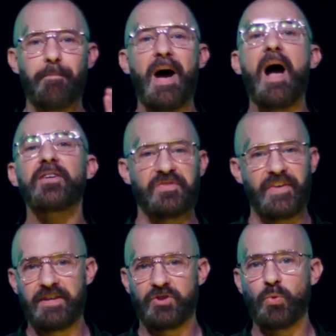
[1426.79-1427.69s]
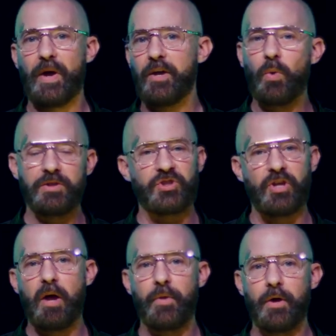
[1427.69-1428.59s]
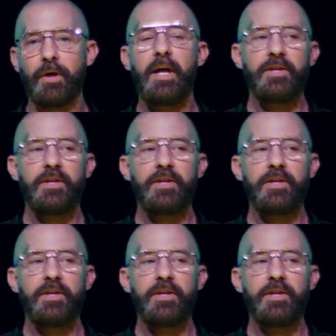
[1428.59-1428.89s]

box fans away one summer